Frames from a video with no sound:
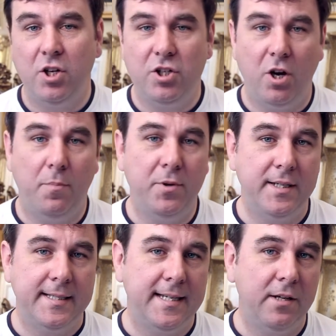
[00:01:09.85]
sharpen
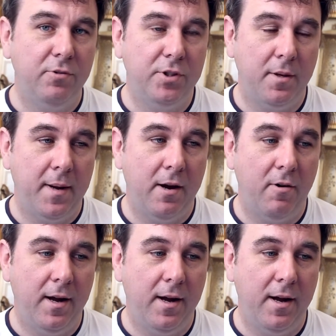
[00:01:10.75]
your skills about